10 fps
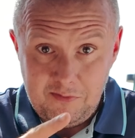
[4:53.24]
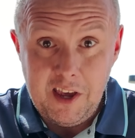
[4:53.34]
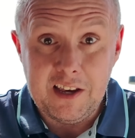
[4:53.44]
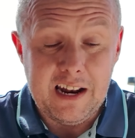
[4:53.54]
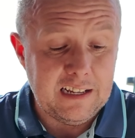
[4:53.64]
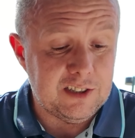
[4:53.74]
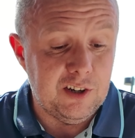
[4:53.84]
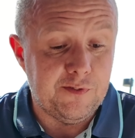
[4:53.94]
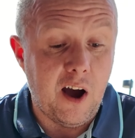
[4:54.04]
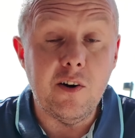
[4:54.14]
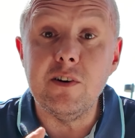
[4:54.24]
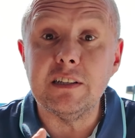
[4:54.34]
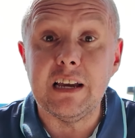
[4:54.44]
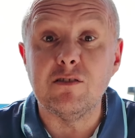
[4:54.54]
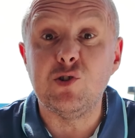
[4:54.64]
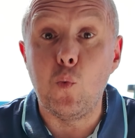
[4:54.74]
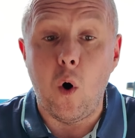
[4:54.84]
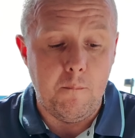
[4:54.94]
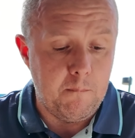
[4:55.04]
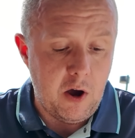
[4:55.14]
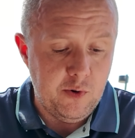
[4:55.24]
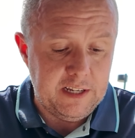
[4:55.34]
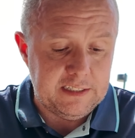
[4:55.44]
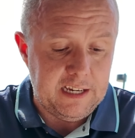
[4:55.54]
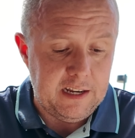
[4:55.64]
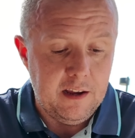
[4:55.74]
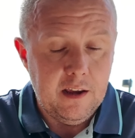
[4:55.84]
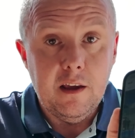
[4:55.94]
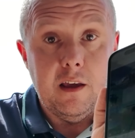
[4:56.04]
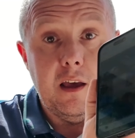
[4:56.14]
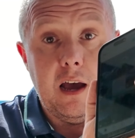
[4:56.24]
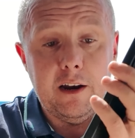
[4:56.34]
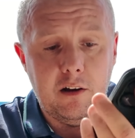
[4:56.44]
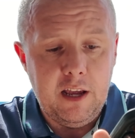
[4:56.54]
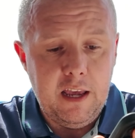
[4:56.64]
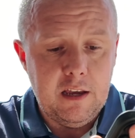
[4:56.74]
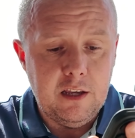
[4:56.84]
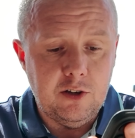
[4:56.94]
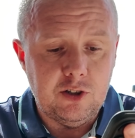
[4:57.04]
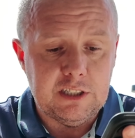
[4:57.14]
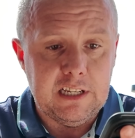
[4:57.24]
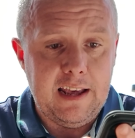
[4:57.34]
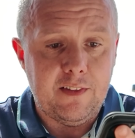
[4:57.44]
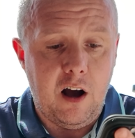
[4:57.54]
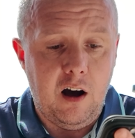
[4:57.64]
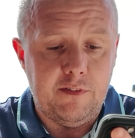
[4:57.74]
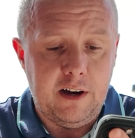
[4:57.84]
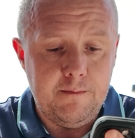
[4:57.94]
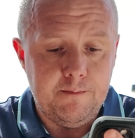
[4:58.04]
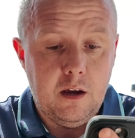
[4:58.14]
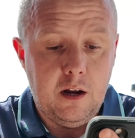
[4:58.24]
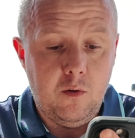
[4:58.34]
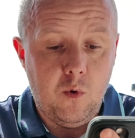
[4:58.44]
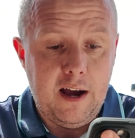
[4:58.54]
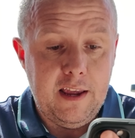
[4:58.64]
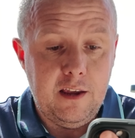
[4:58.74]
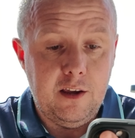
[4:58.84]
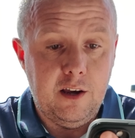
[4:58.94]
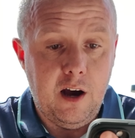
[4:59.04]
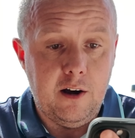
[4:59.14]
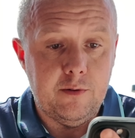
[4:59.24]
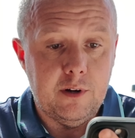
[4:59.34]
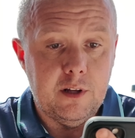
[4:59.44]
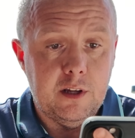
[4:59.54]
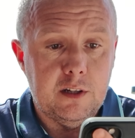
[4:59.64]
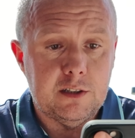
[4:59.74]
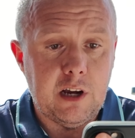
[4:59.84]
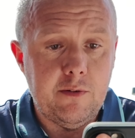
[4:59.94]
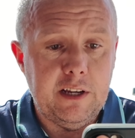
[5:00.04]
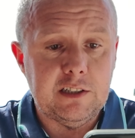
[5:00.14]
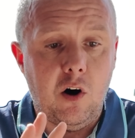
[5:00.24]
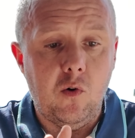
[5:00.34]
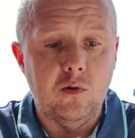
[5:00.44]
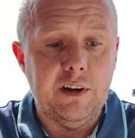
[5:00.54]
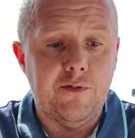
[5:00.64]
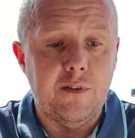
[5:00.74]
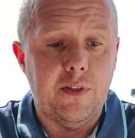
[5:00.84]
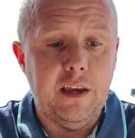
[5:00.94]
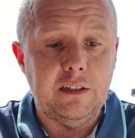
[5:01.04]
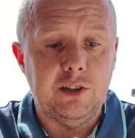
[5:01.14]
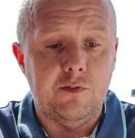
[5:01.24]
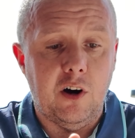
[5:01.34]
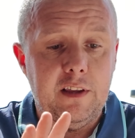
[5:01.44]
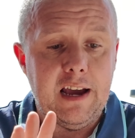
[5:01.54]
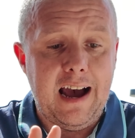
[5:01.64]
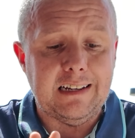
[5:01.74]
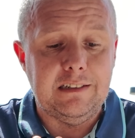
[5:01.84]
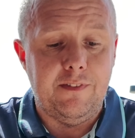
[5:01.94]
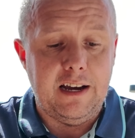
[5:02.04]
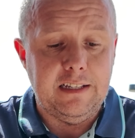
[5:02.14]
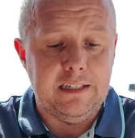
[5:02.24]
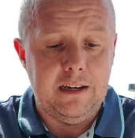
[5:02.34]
It connects to your phone, tells you what mode it's in. And on here, you just select the hover and away you go. So it's got all different things. You've got to activate